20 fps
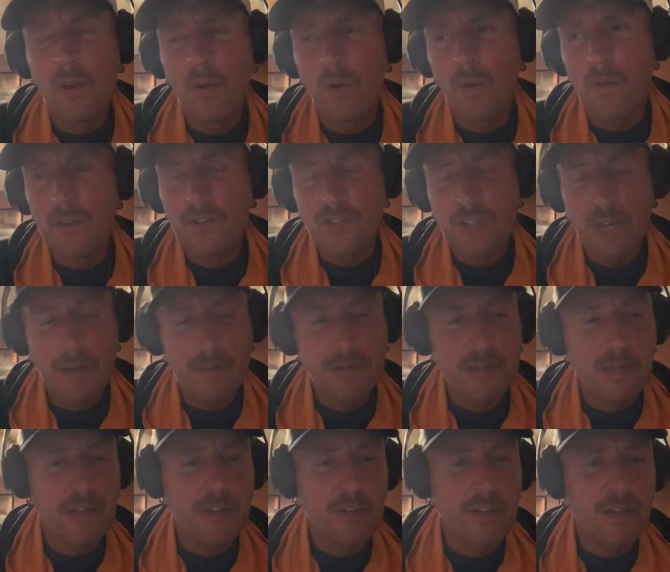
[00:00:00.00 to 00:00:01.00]
or the job
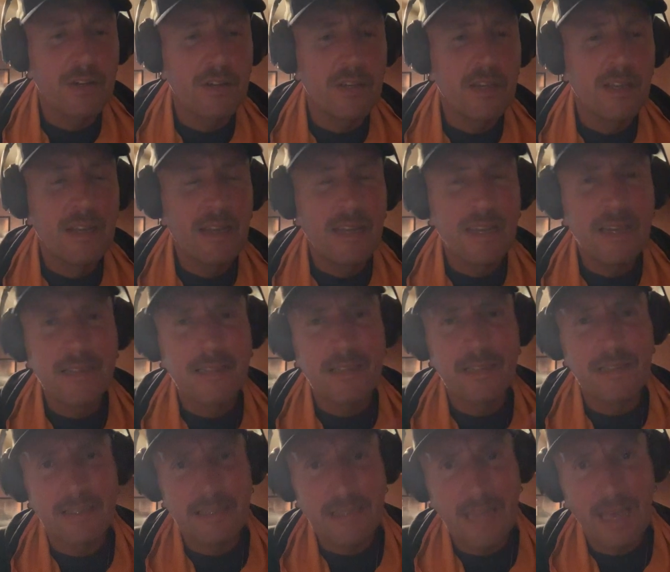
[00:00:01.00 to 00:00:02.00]
sounded good. He
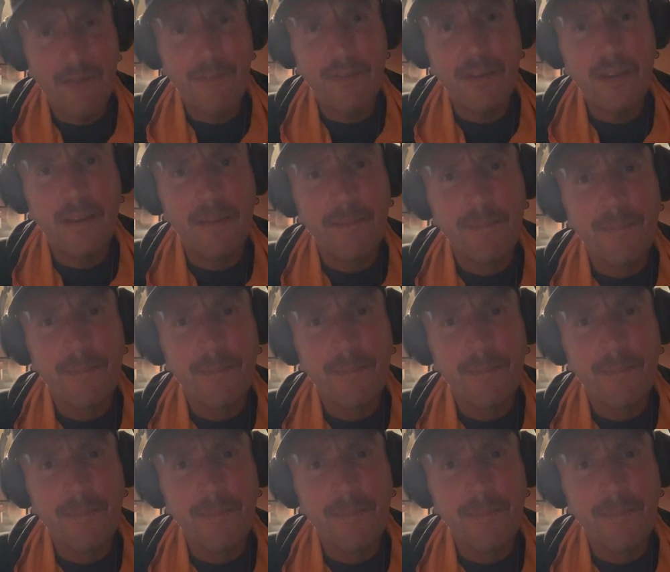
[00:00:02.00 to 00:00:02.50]
says he's heavy